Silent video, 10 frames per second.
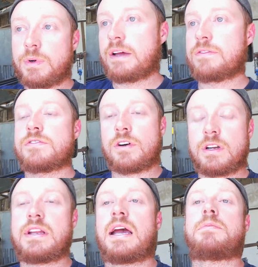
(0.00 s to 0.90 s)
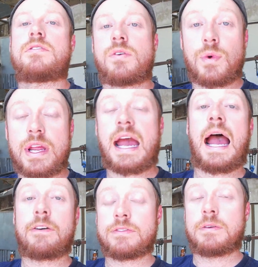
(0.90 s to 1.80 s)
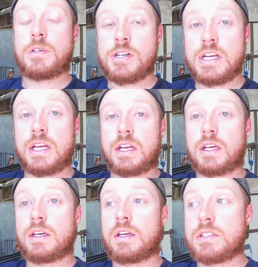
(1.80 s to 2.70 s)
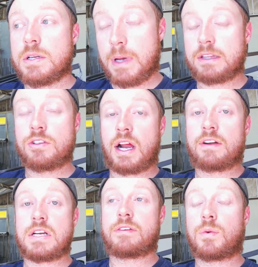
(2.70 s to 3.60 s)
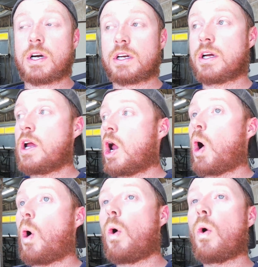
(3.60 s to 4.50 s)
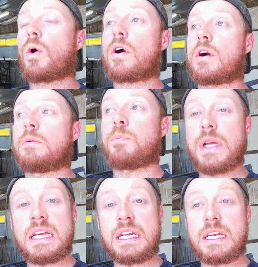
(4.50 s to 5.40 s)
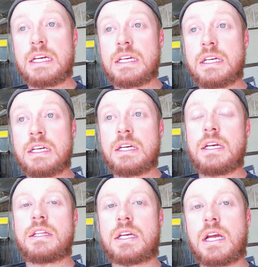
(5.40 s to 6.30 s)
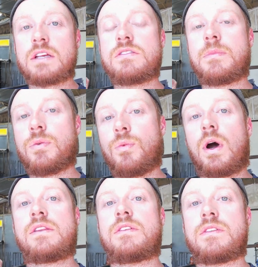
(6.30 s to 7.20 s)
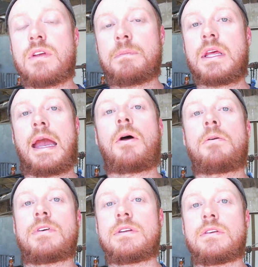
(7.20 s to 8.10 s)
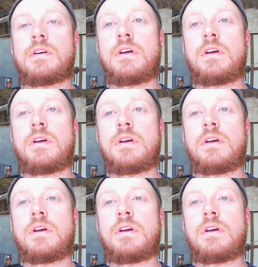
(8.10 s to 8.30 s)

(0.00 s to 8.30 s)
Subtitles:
We have certain adapters that we have to machine to make the drive shaft work. Or B, the customer wants something out of it.